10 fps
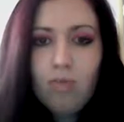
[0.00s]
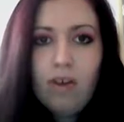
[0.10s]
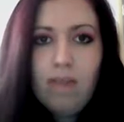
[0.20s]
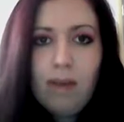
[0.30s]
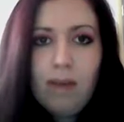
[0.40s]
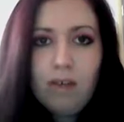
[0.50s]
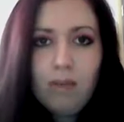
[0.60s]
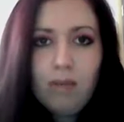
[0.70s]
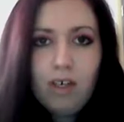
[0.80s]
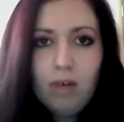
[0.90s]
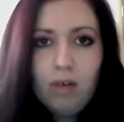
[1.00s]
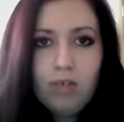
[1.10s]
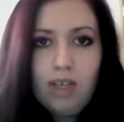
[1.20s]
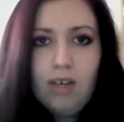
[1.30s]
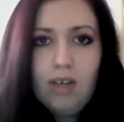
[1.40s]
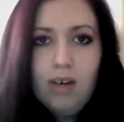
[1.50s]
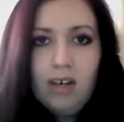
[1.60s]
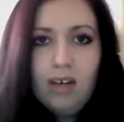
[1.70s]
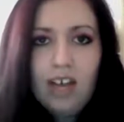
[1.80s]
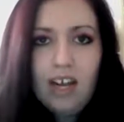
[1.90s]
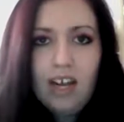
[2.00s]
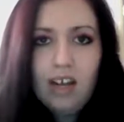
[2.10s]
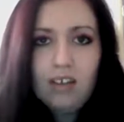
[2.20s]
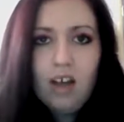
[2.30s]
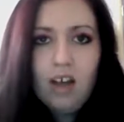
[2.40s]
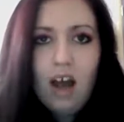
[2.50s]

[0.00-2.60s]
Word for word: where there may be some ghostly killings